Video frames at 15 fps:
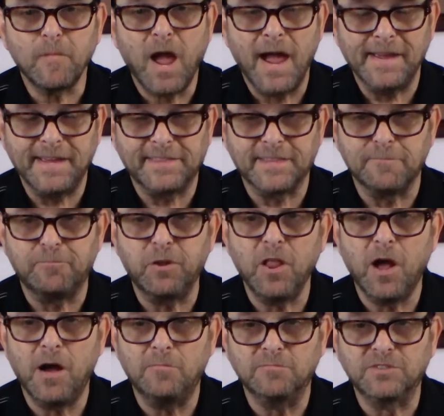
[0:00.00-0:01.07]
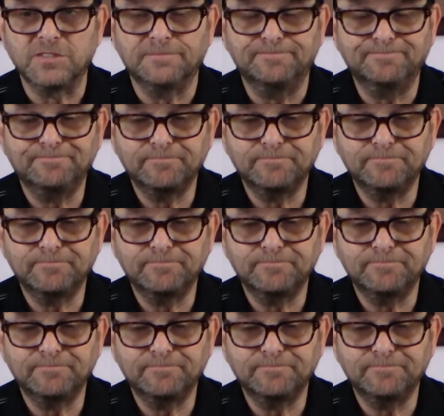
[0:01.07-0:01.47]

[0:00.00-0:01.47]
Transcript: I get the plums.